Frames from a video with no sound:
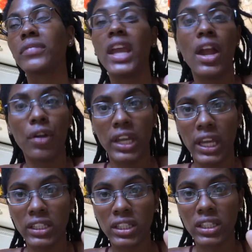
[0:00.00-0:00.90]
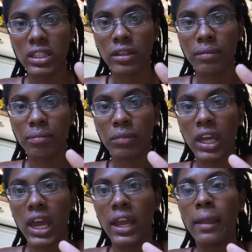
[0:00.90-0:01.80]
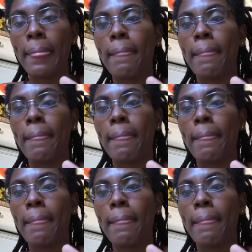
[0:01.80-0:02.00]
arrogance, okay?